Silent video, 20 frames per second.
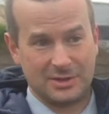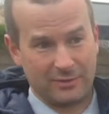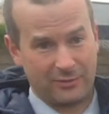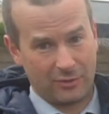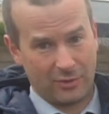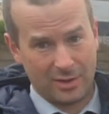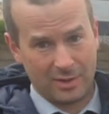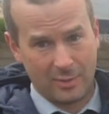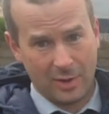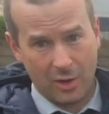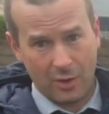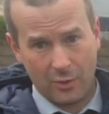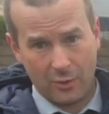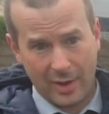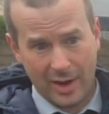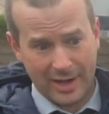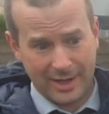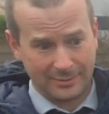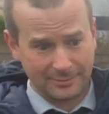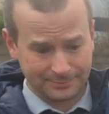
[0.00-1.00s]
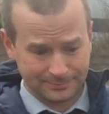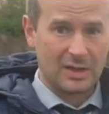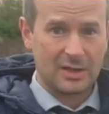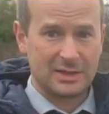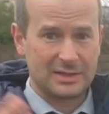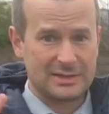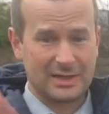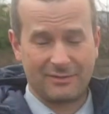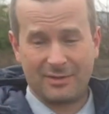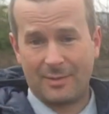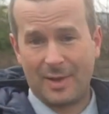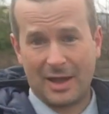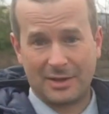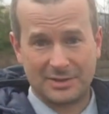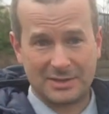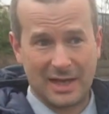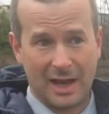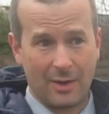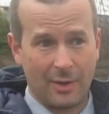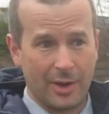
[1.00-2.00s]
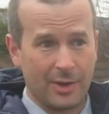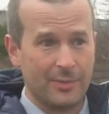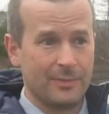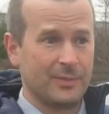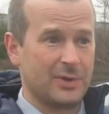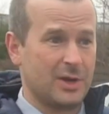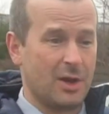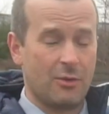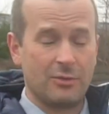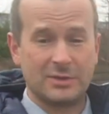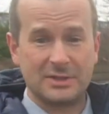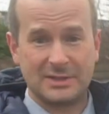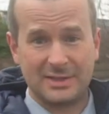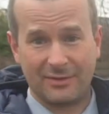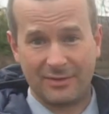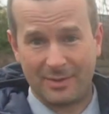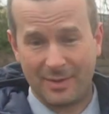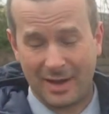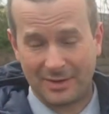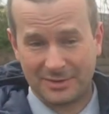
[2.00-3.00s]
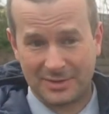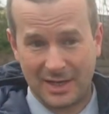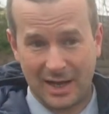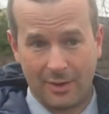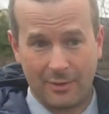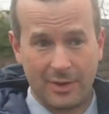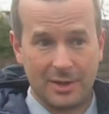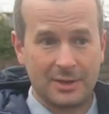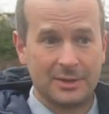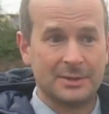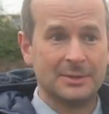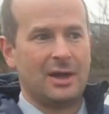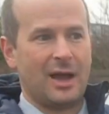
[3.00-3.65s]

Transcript: if you're on the motorway, 70 miles an hour, knows it's 70 miles an hour,